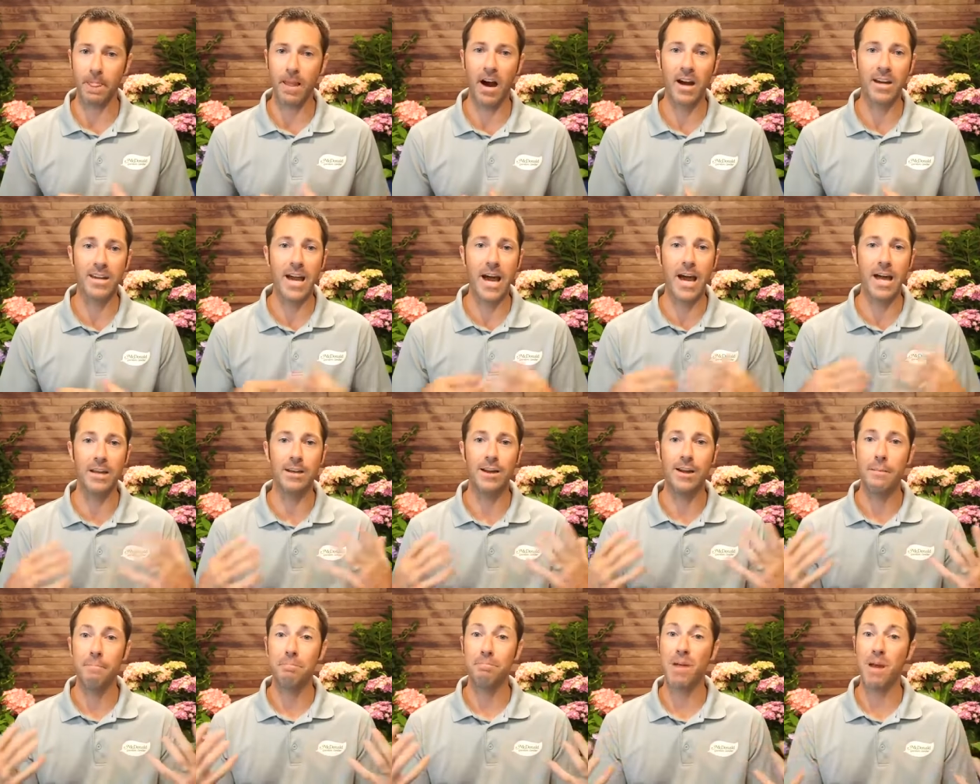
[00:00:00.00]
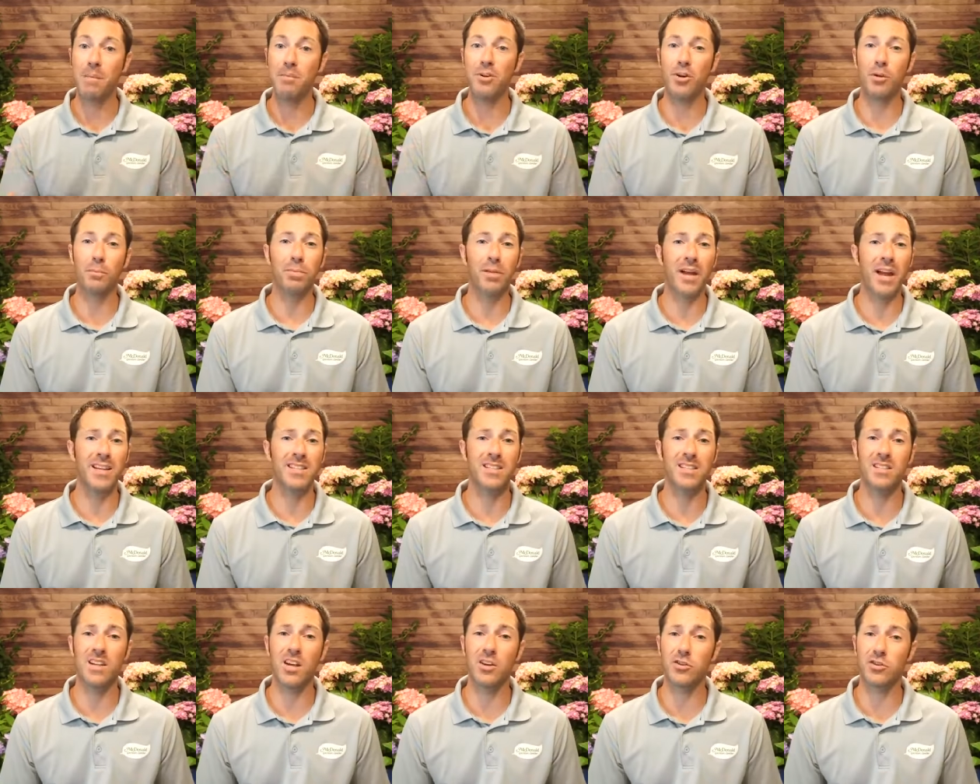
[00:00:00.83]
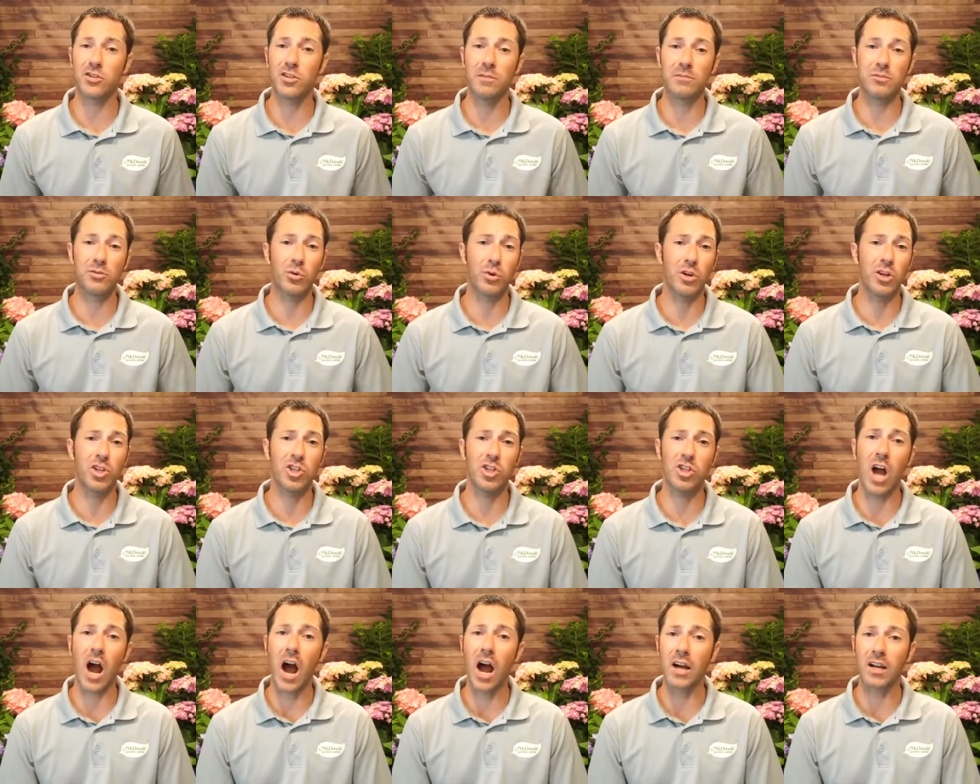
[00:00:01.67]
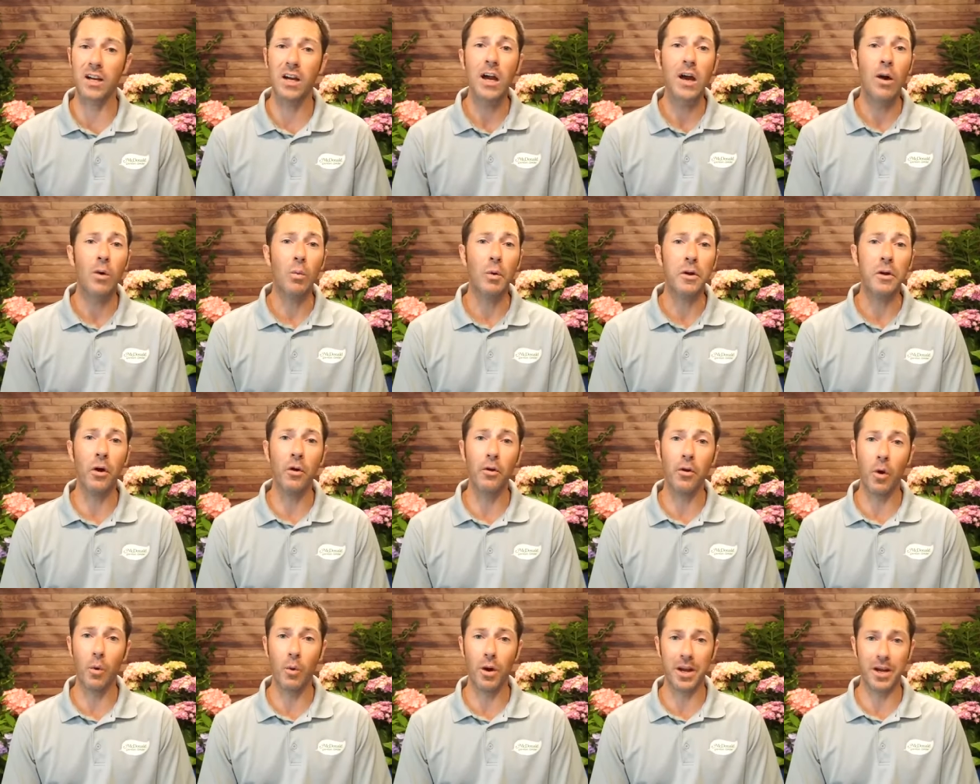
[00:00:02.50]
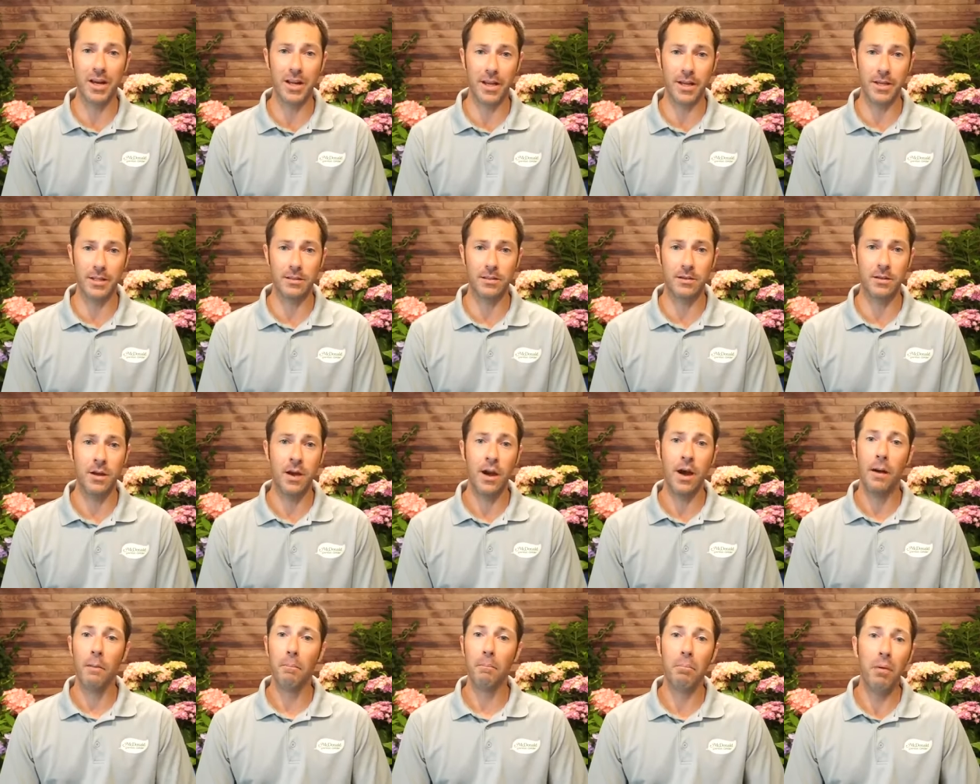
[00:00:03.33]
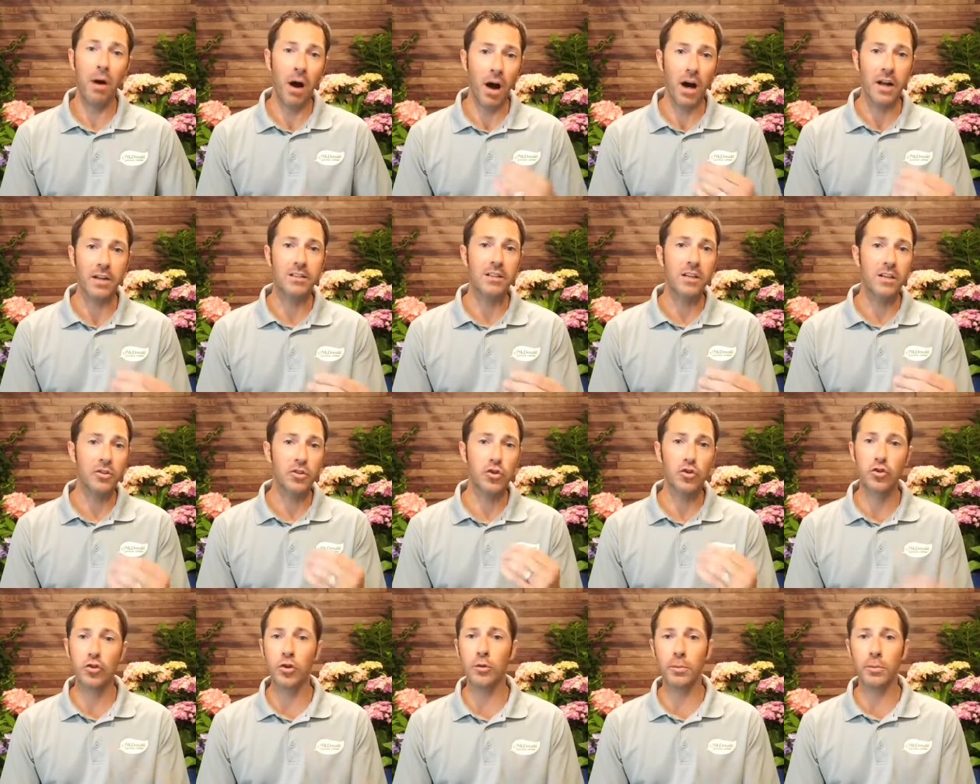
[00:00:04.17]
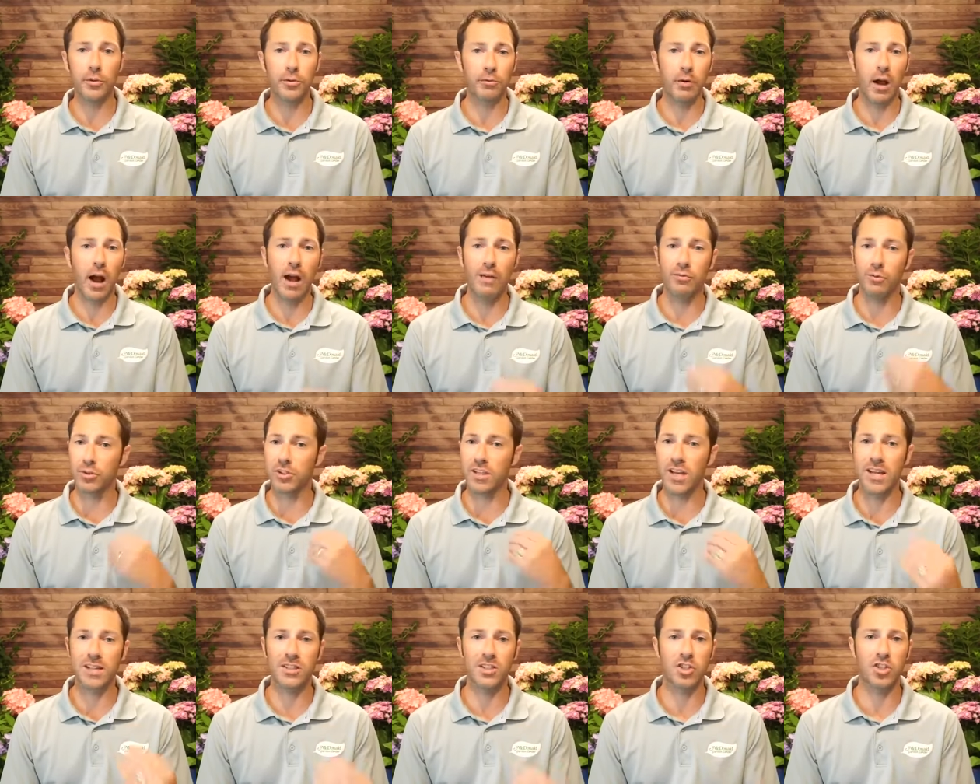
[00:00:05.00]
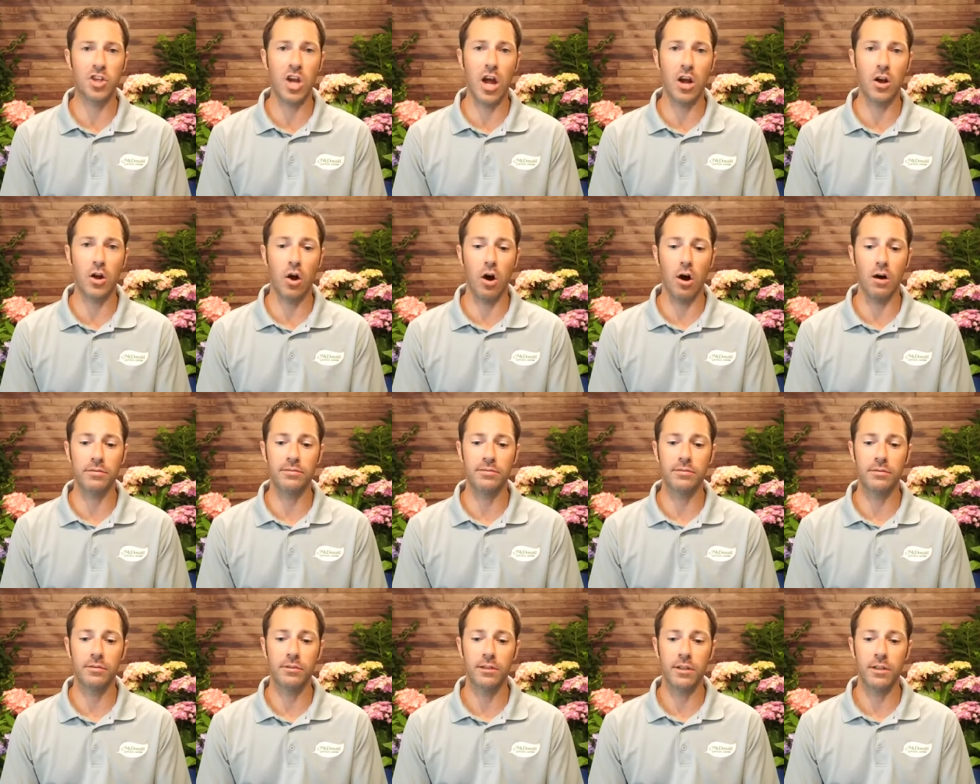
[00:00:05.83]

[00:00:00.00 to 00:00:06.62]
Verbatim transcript: Again, Maybe your plant is under some sort of shock. We don't know what it is. But Super Thrive will take the shock off.